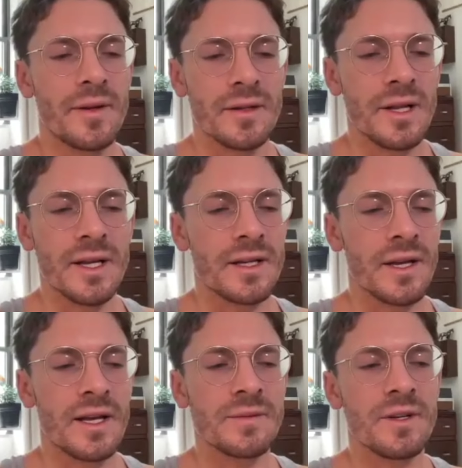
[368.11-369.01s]
Like,
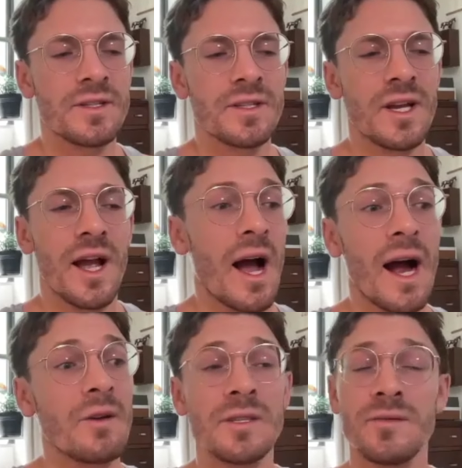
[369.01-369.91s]
as much as I
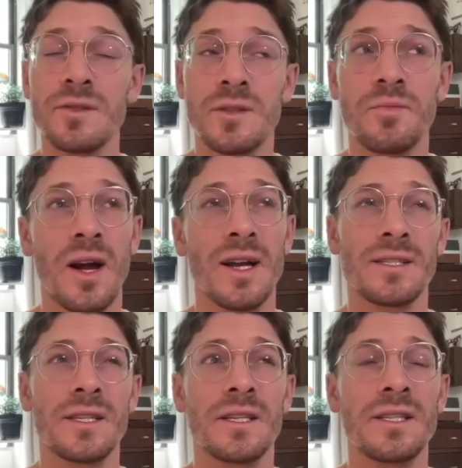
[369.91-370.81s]
was even surprised
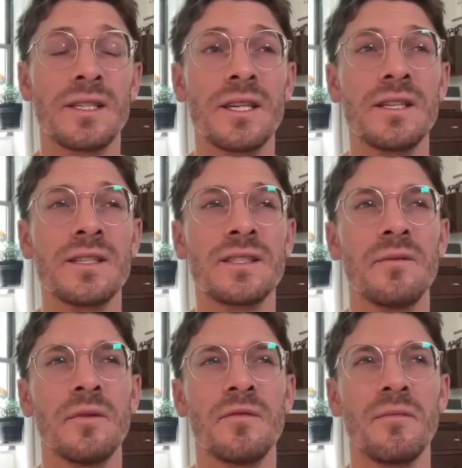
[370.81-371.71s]
to see some
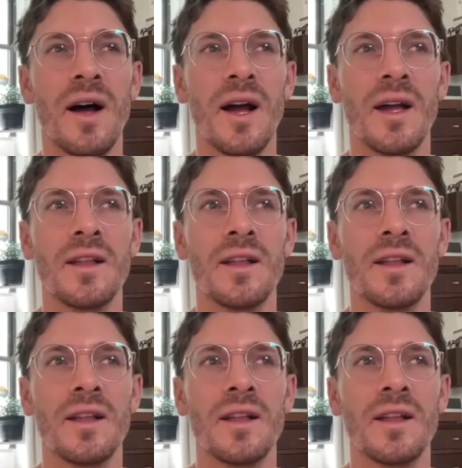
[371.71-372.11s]
of my